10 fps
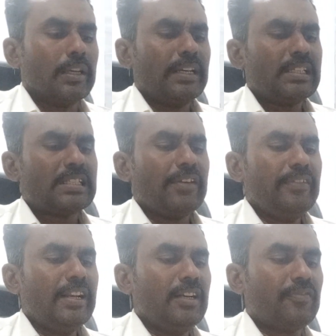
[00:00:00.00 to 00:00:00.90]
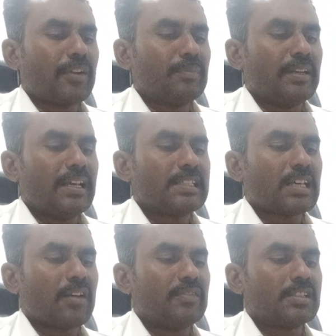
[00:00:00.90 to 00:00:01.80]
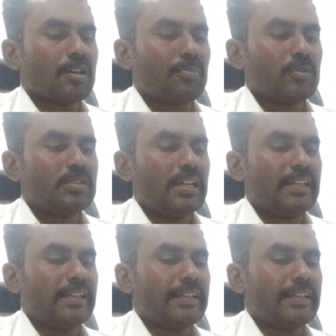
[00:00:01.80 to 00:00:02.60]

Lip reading: It is evident from the nature of this approach that